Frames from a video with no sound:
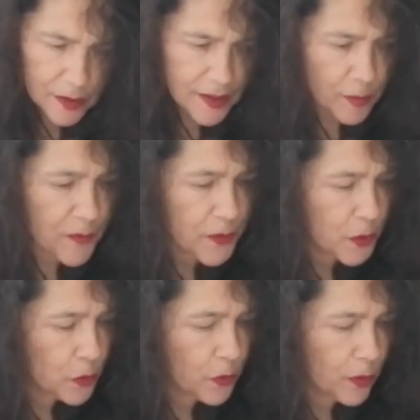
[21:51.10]
Some of
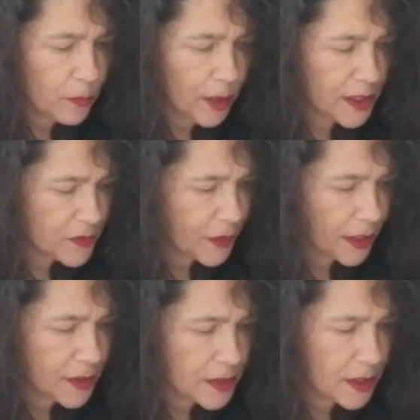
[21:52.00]
you might have
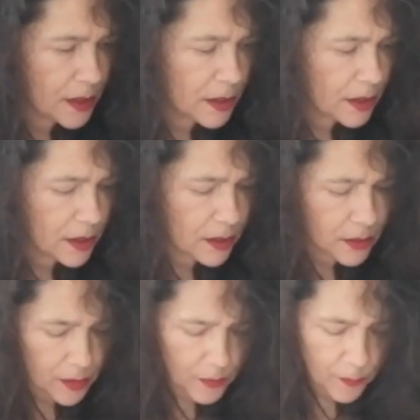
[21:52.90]
had
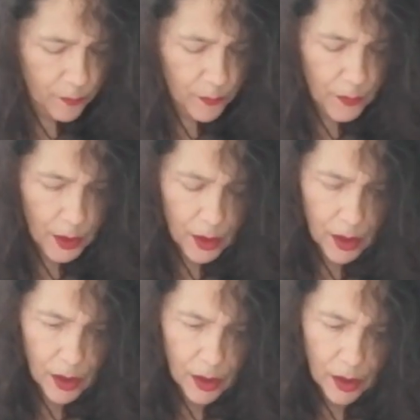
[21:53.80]
a
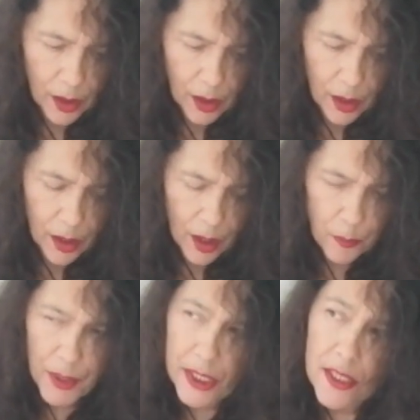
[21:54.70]

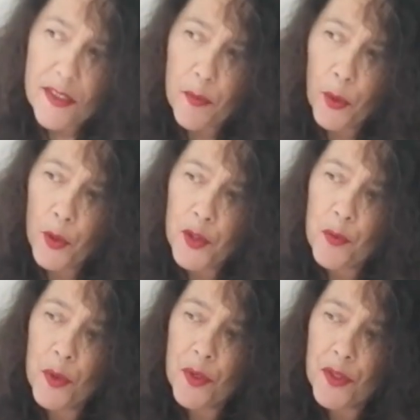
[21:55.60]
big
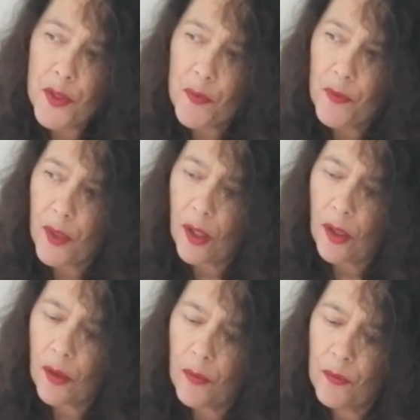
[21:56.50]
disappointment
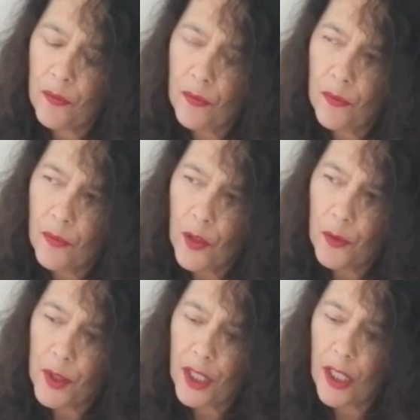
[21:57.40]

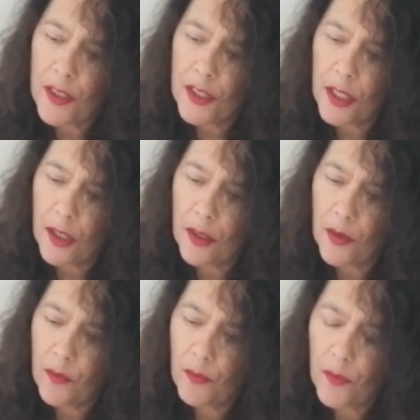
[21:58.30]

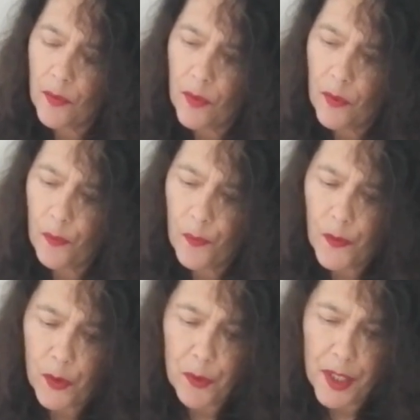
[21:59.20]
regarding
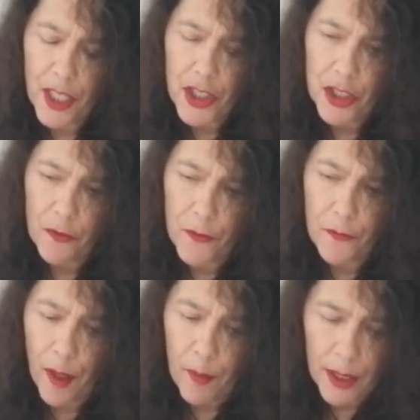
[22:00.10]
the creation of a
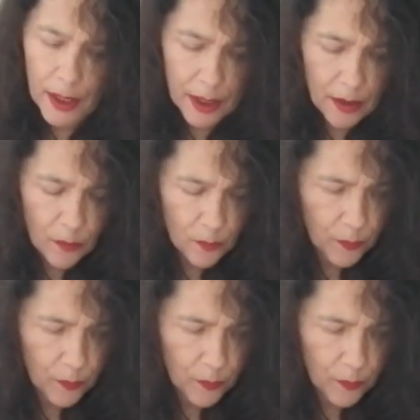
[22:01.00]
family,